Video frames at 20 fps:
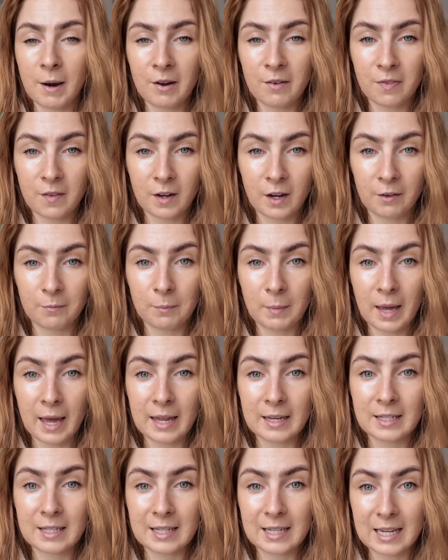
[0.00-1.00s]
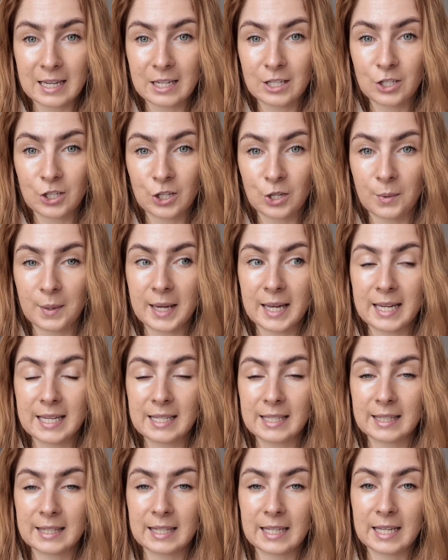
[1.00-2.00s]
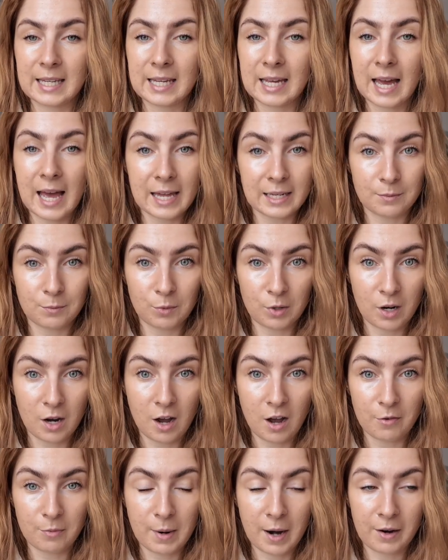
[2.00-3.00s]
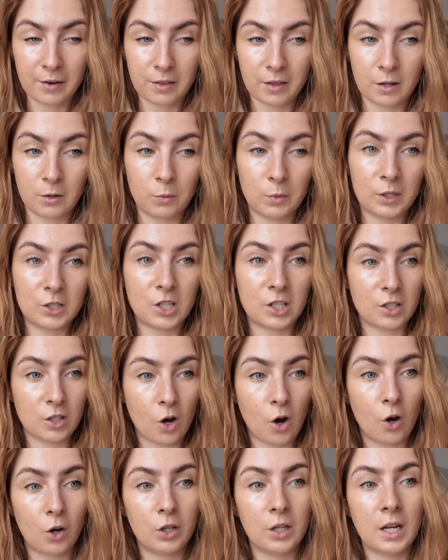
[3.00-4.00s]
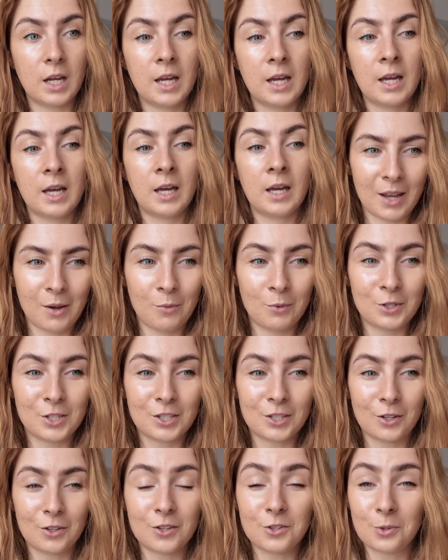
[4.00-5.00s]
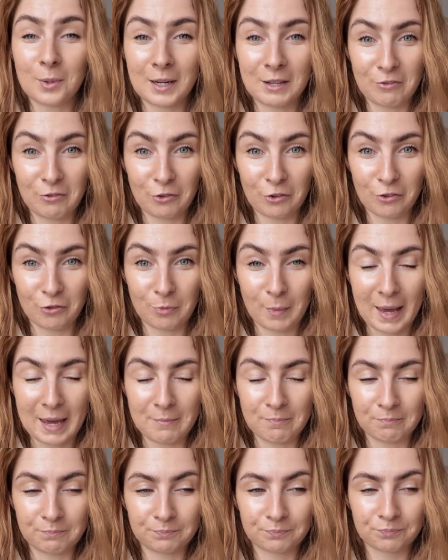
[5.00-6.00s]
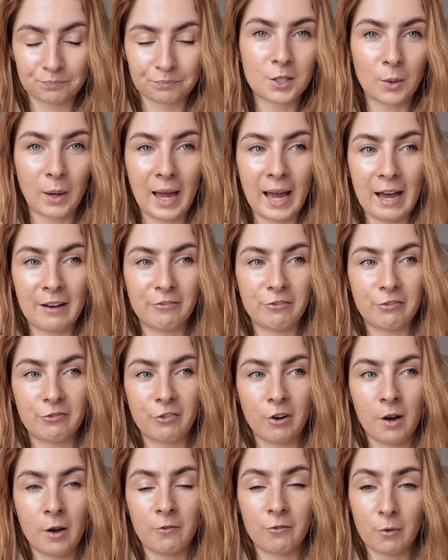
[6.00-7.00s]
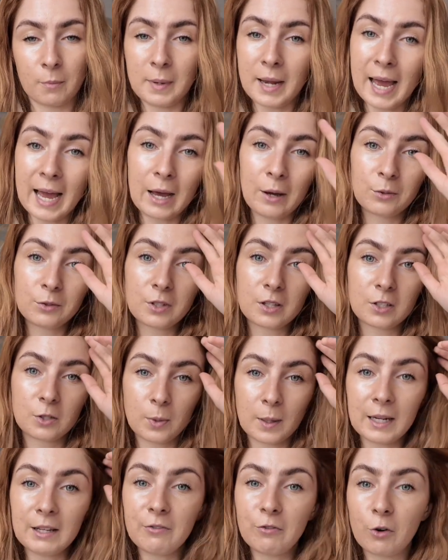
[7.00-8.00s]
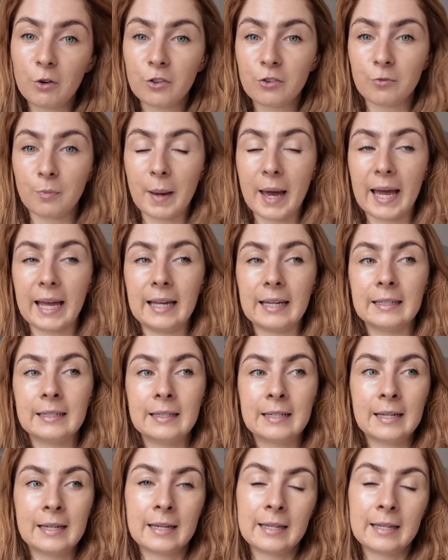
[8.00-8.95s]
marathon I'm entered into is the Edinburgh Half Marathon, which is on the 24th of May. So I have from now to the 24th of May